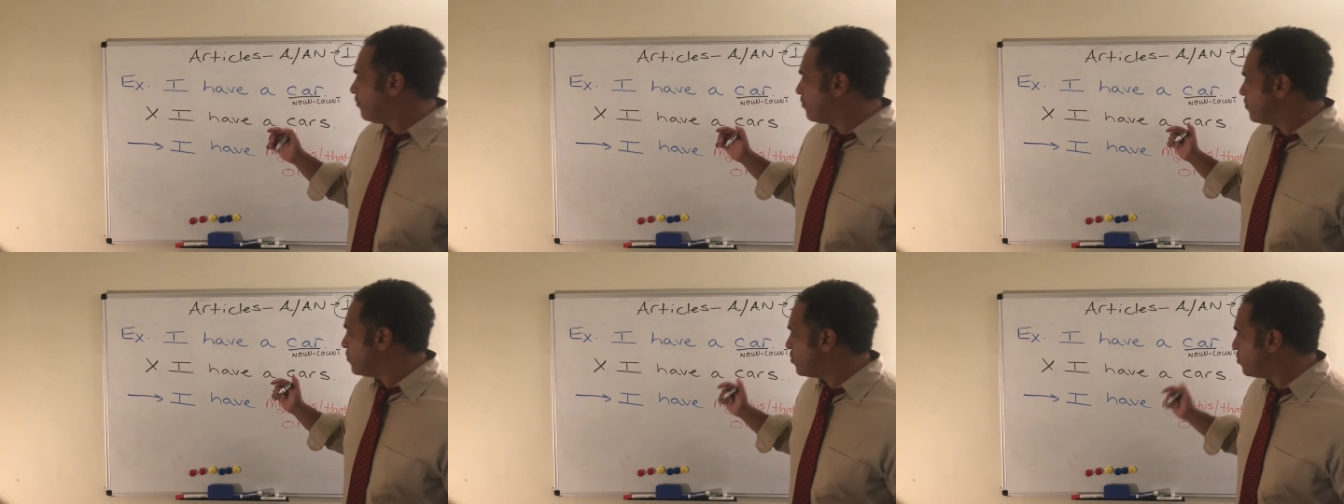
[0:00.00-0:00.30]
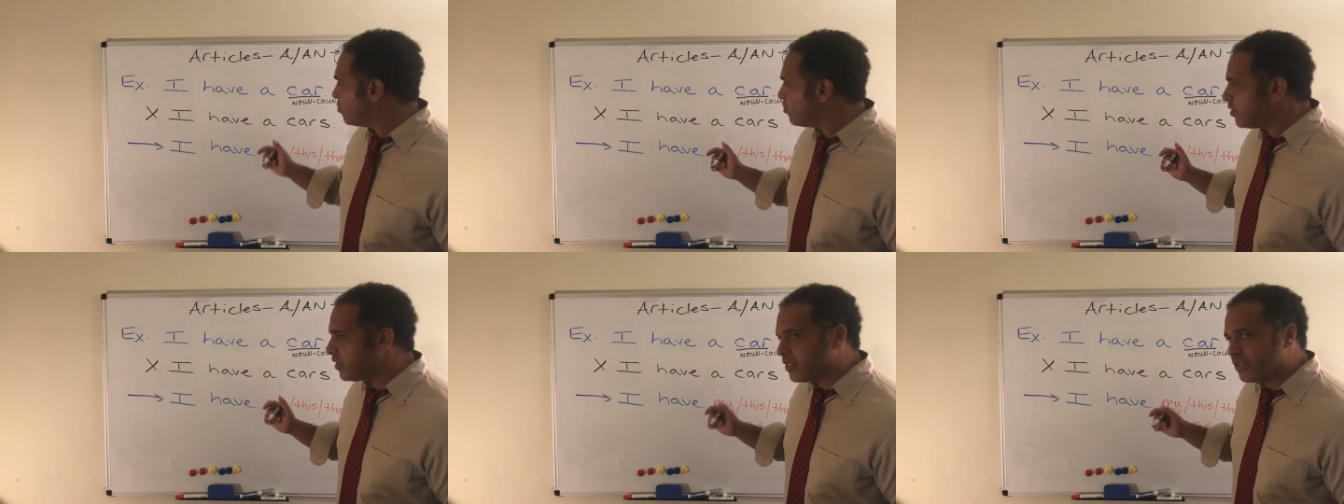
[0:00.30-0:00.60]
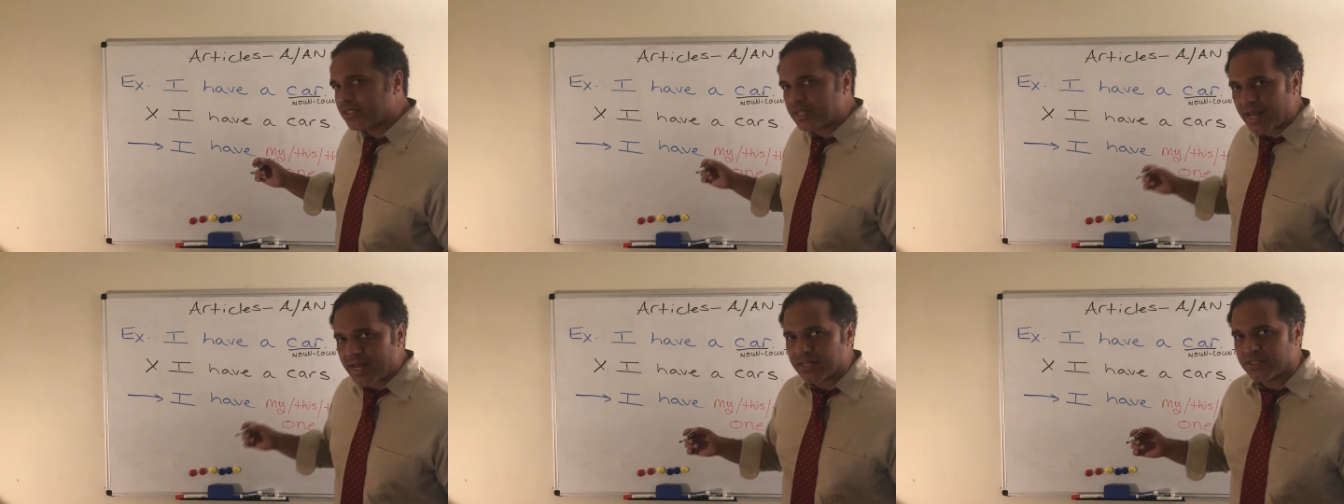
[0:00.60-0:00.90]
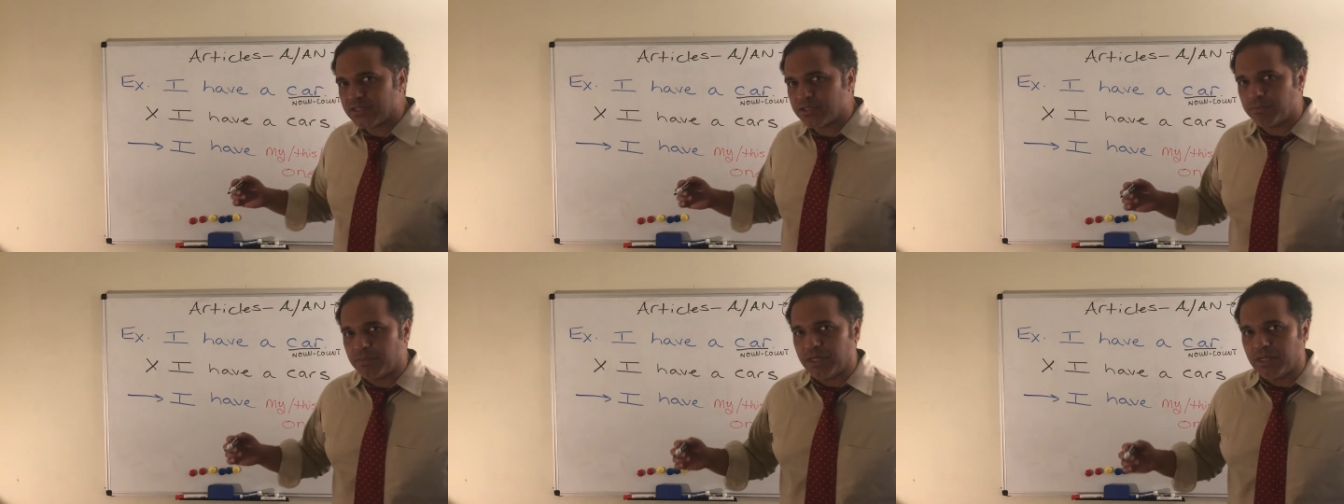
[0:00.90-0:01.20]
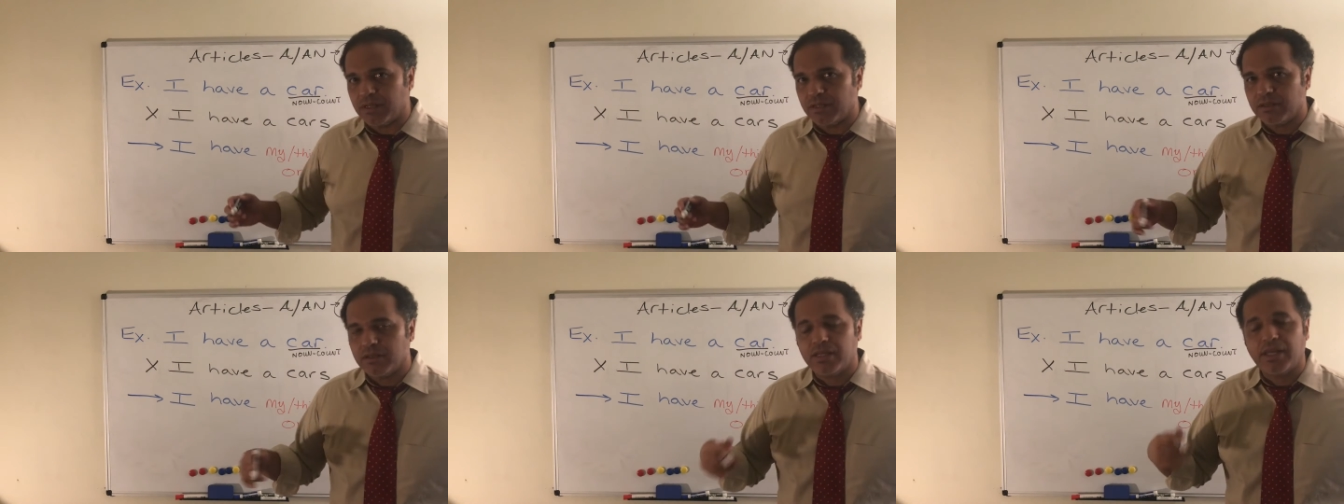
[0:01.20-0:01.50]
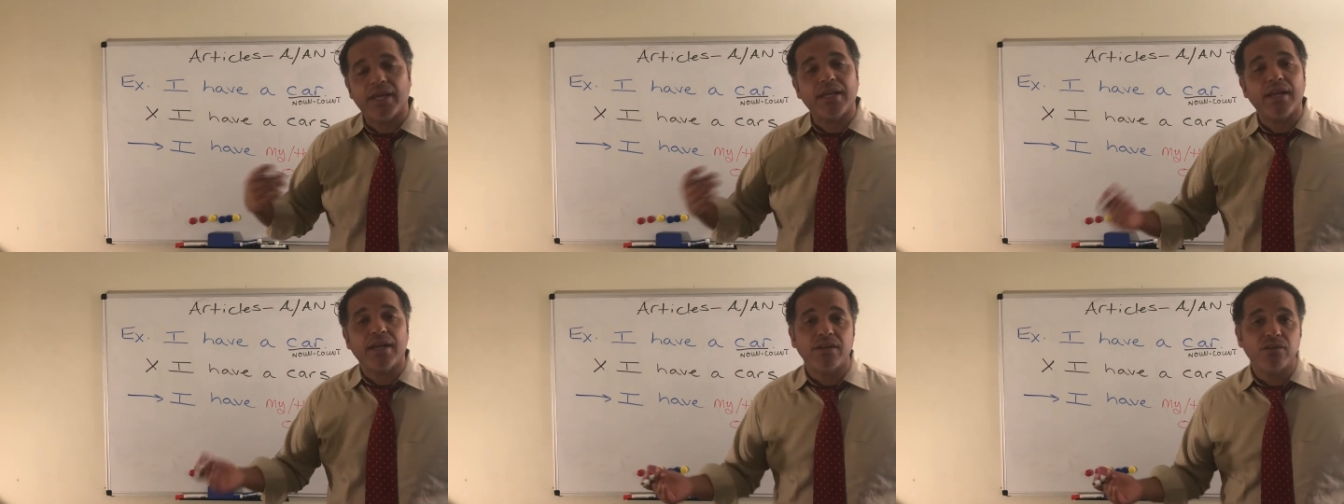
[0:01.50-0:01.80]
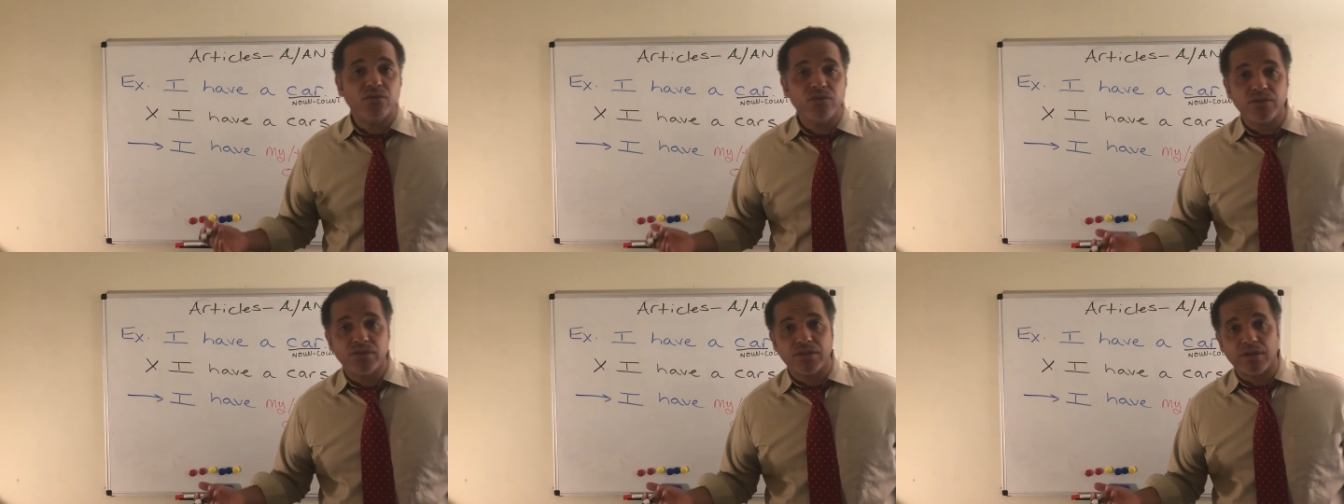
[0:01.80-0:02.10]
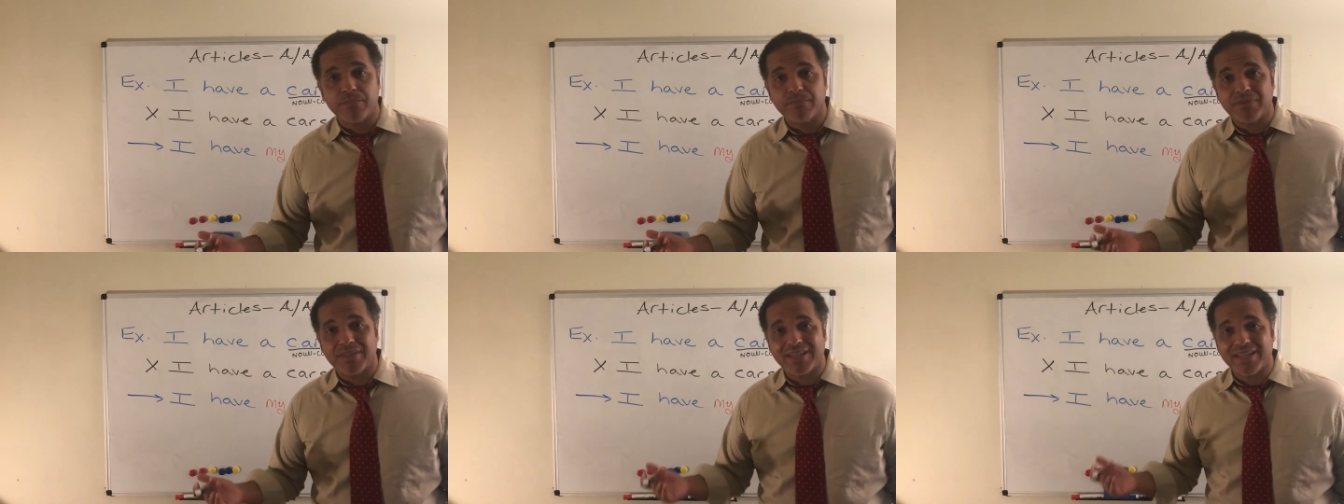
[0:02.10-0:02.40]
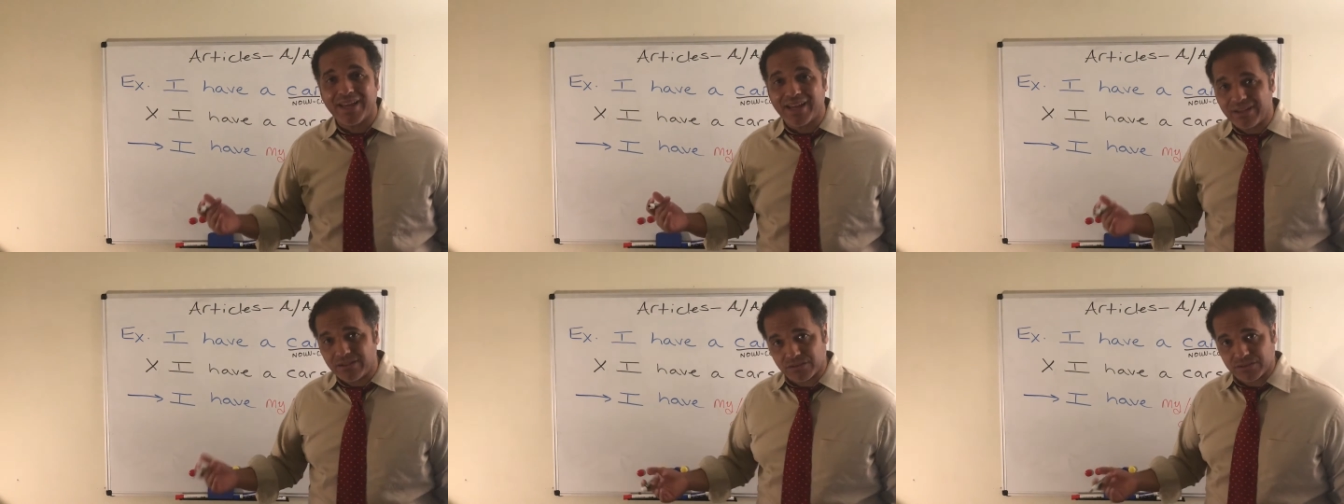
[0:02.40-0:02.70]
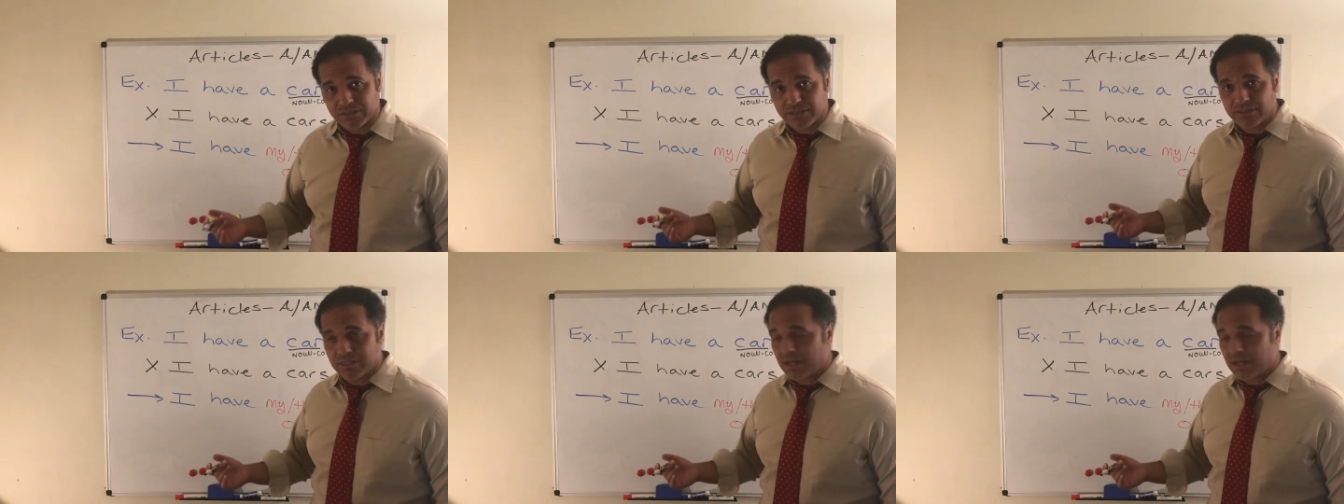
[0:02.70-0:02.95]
students ask me, can I use something else